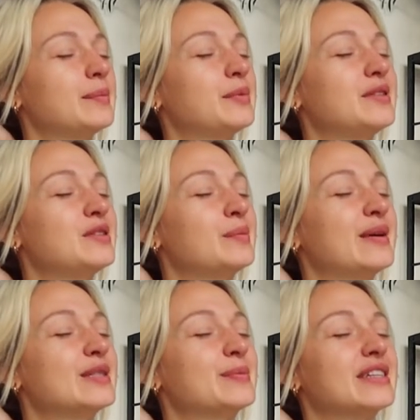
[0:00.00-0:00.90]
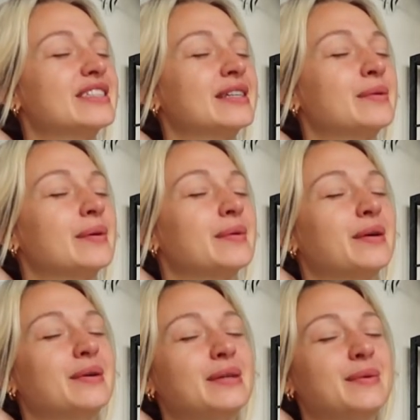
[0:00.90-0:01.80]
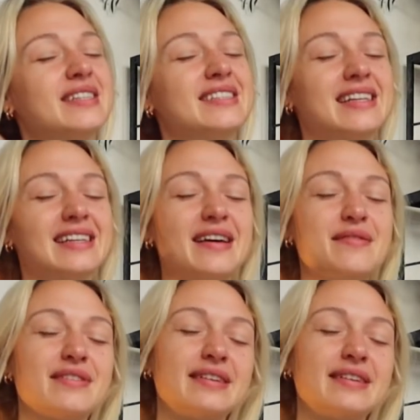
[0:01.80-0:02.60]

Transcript: Put too much pressure where we only want to send love.